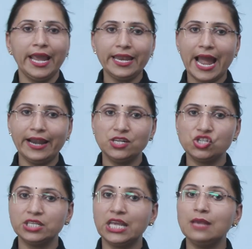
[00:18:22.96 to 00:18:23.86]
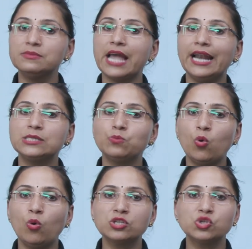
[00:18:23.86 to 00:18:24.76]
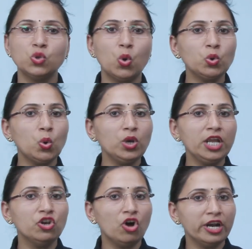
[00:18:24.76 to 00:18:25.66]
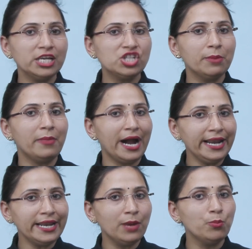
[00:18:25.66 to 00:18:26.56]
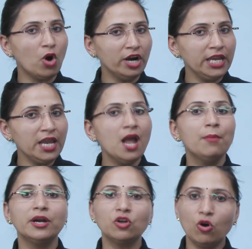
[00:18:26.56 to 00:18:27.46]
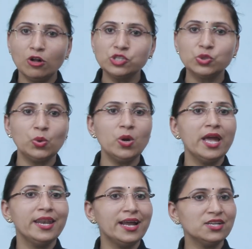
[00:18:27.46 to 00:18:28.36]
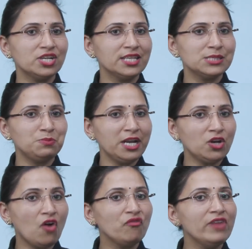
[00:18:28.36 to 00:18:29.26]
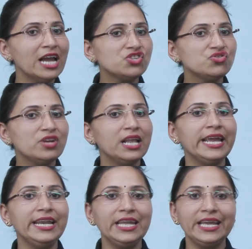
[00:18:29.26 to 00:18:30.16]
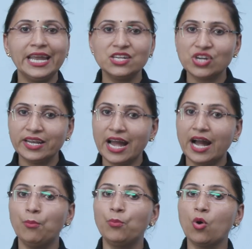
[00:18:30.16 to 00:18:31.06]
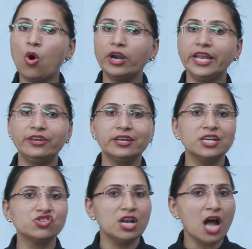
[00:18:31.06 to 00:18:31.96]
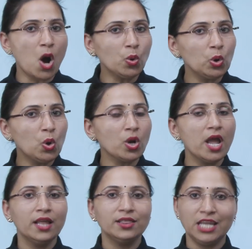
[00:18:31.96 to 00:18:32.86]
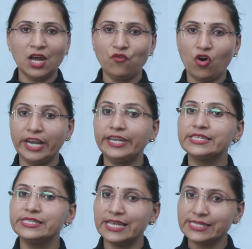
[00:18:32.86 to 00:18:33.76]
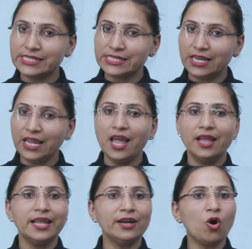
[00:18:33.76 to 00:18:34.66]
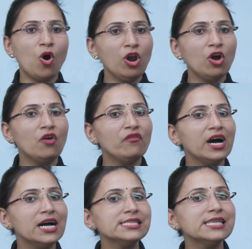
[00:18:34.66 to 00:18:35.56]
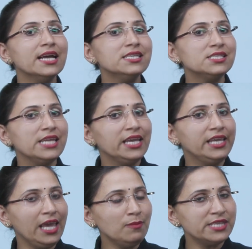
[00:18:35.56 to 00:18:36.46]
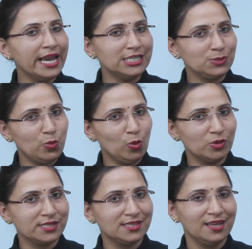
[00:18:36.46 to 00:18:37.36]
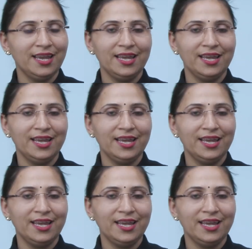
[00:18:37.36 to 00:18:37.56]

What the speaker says: In addition, games and sports not only nourish the mind and body, but also nurture the spirit of national integration and a broad international outlook. Therefore, it is necessary that all of us undertake games and sports.